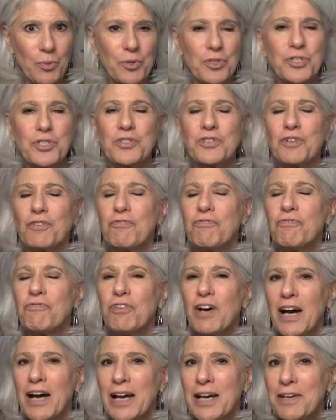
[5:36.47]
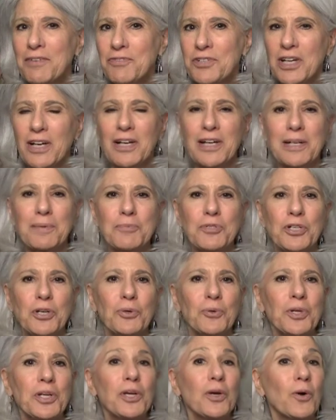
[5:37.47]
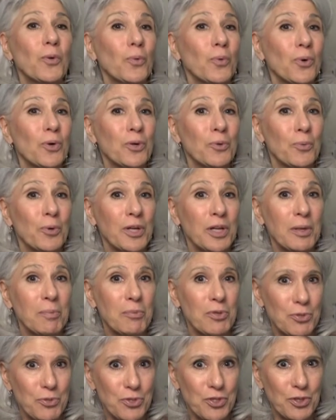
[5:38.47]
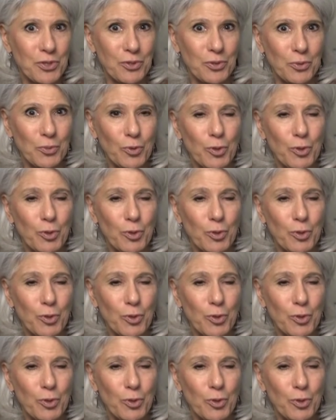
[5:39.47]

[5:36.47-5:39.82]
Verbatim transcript: which is the five-time Tony Award-winning musical,